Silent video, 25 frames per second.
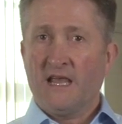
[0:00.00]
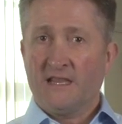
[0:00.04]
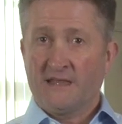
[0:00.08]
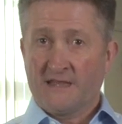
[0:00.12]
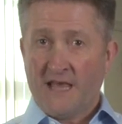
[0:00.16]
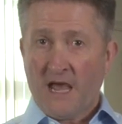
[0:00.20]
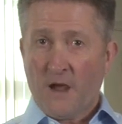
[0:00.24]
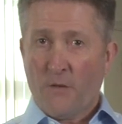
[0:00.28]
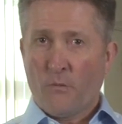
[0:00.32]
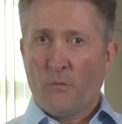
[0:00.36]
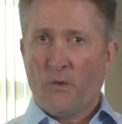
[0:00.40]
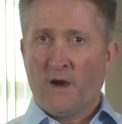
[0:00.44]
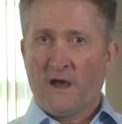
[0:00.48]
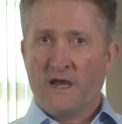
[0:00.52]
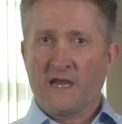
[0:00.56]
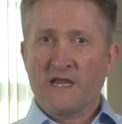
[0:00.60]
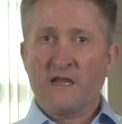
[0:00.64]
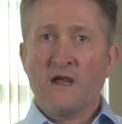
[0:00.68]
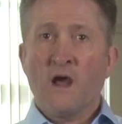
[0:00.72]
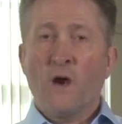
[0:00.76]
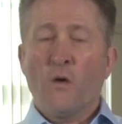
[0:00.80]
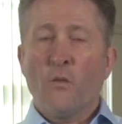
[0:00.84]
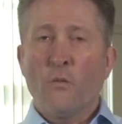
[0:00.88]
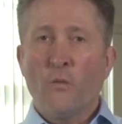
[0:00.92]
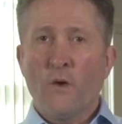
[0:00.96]
That
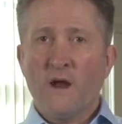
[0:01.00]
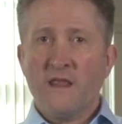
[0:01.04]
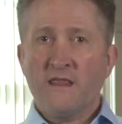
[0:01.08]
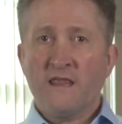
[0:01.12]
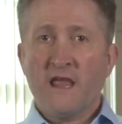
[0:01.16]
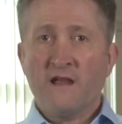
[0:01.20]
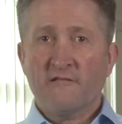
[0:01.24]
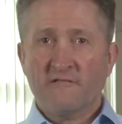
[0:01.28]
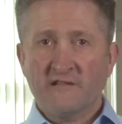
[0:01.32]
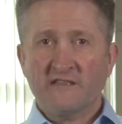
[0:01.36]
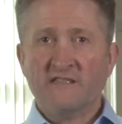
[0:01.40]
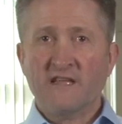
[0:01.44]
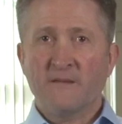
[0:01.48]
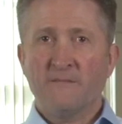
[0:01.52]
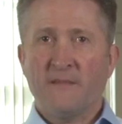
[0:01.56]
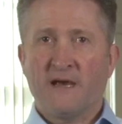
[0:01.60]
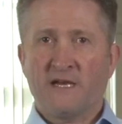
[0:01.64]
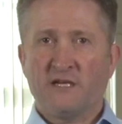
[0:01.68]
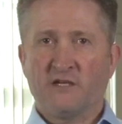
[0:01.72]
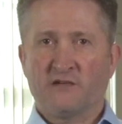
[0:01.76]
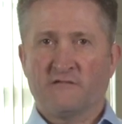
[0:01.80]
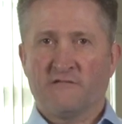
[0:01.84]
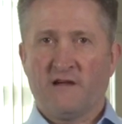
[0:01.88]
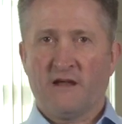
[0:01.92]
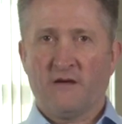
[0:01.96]
way, when there is a
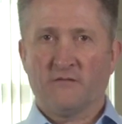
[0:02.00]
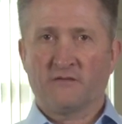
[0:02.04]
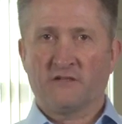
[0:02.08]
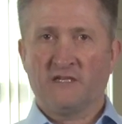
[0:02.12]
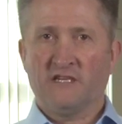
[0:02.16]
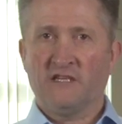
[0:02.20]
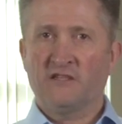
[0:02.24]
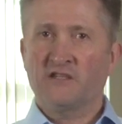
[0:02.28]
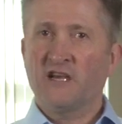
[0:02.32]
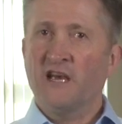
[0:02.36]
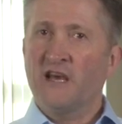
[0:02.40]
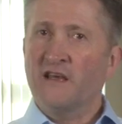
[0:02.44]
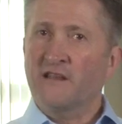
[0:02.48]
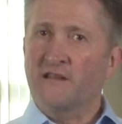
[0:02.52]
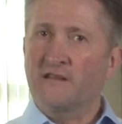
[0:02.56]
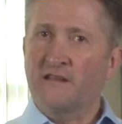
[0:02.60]
major outage,